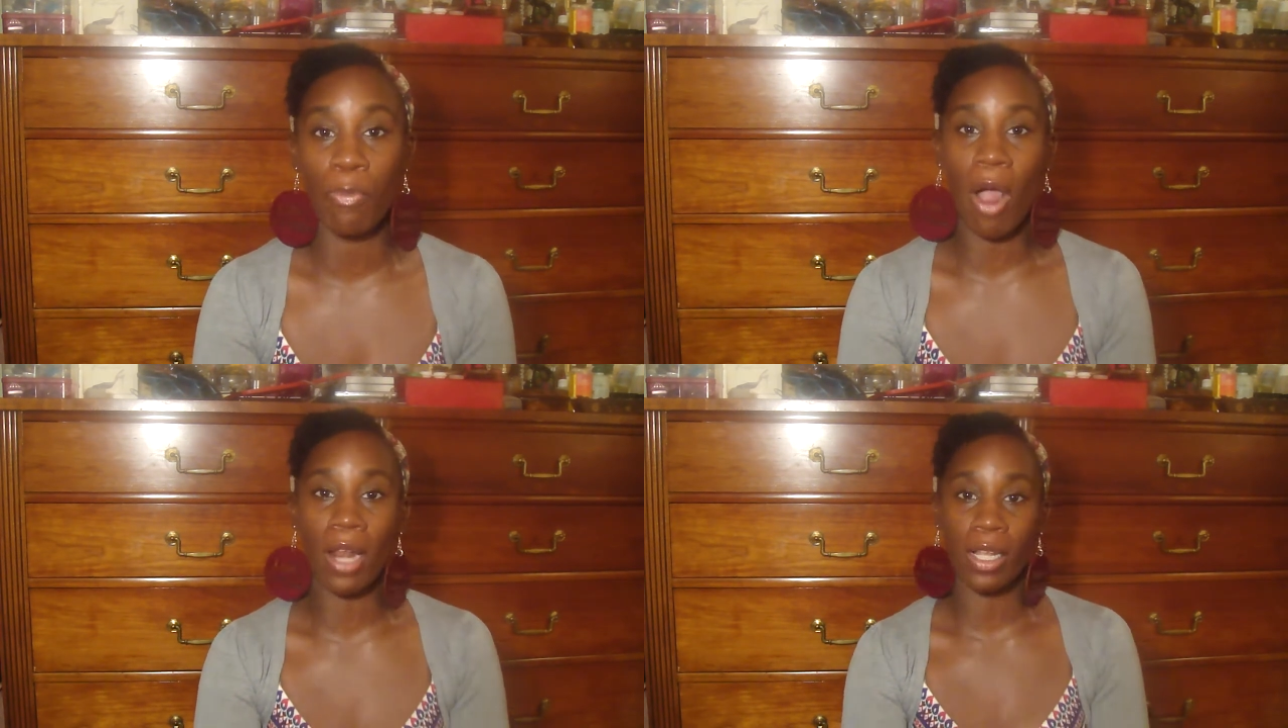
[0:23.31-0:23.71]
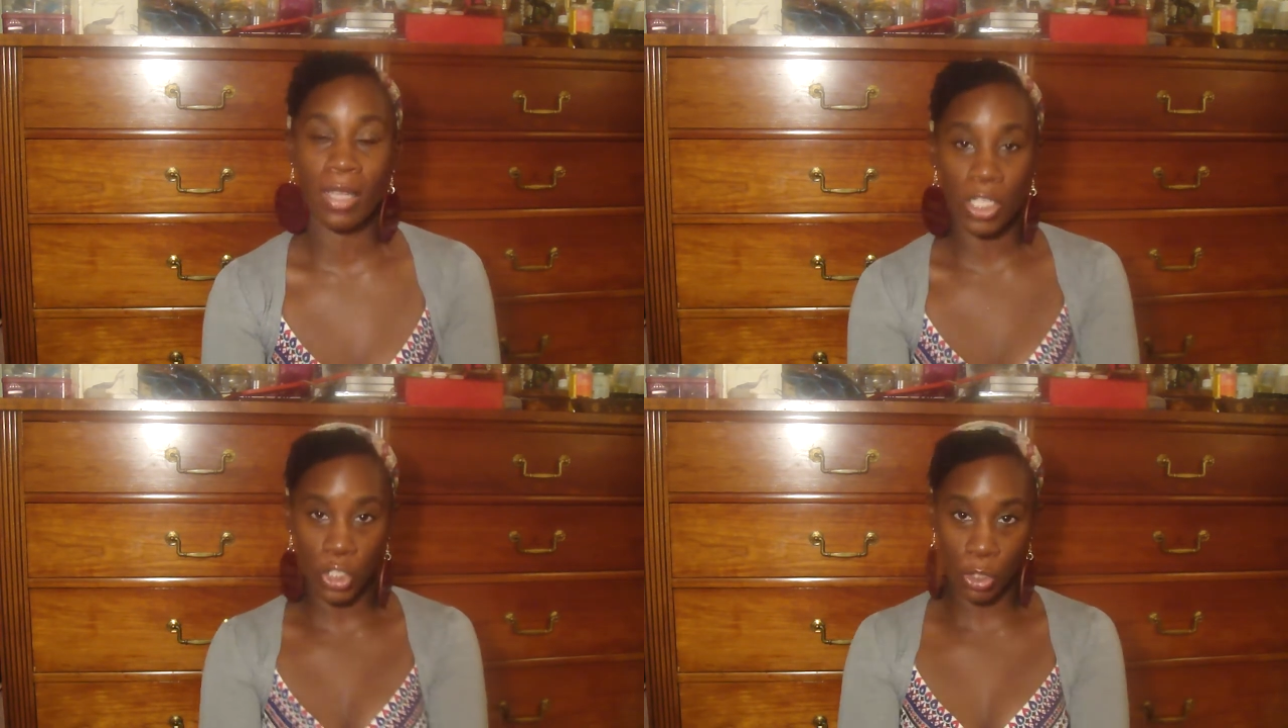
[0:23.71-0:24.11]
product
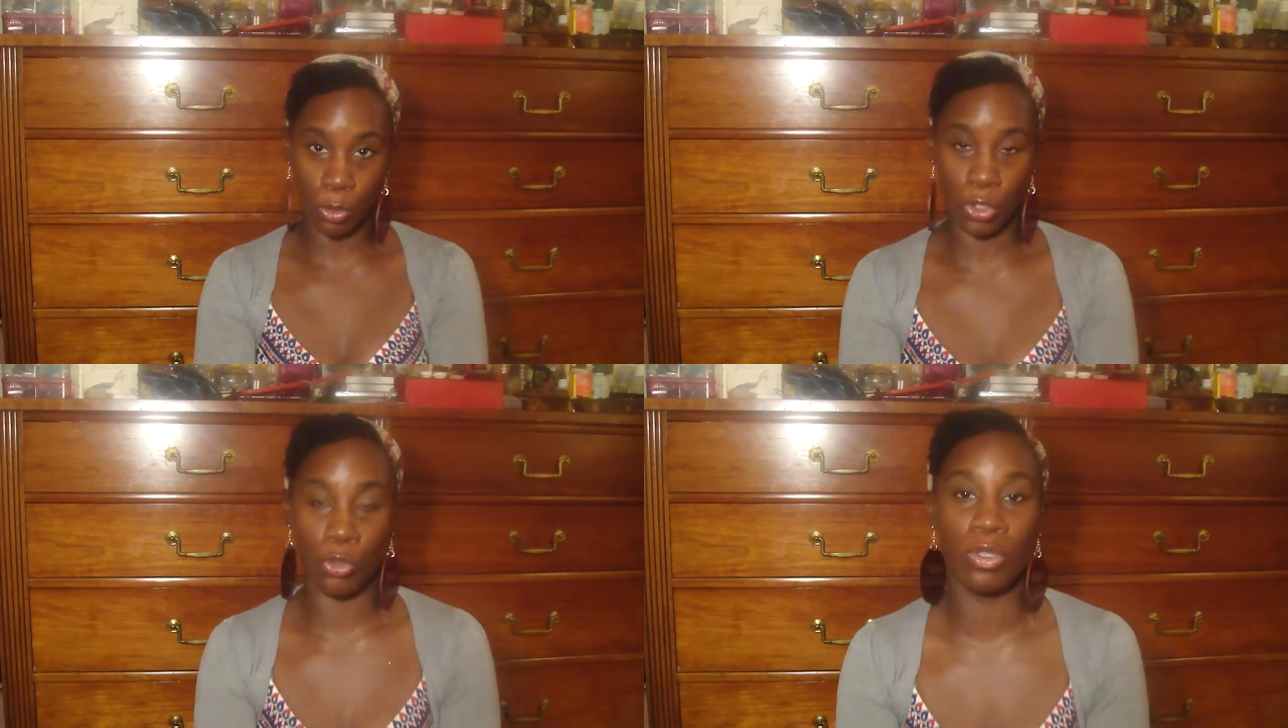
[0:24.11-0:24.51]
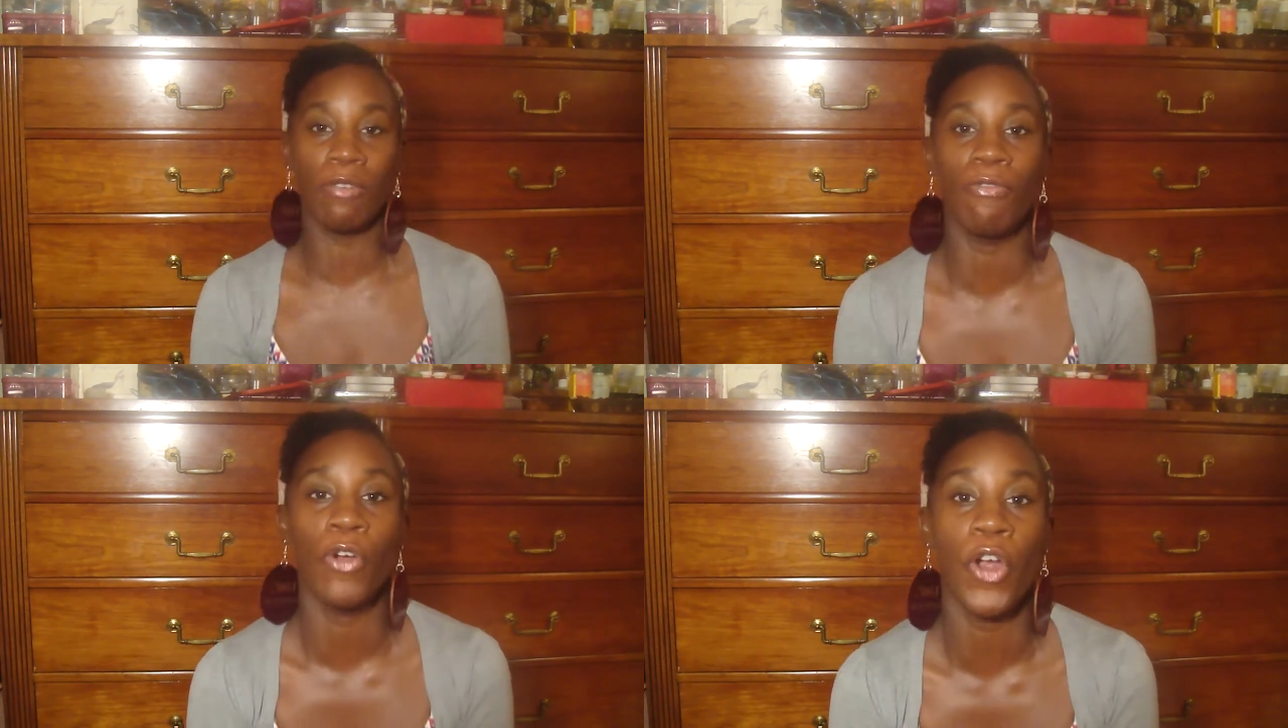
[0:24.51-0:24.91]
that she was using
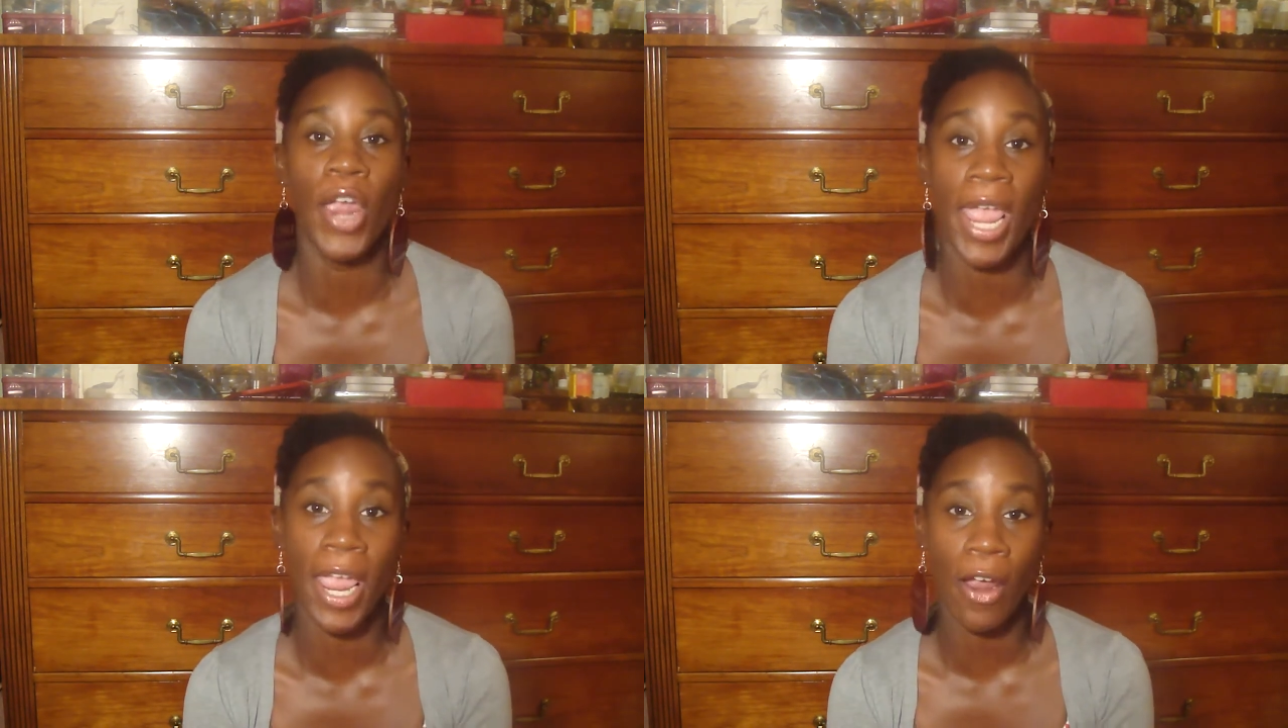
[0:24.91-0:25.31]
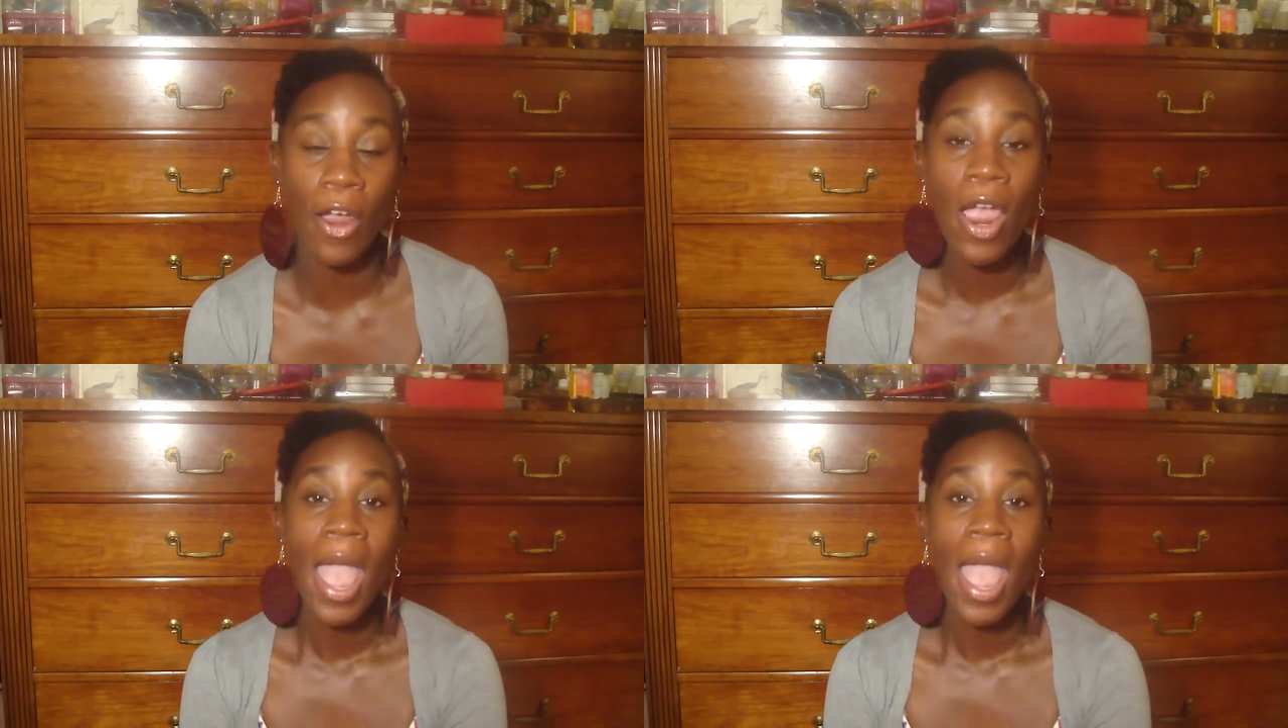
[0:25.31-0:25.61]
for her hair,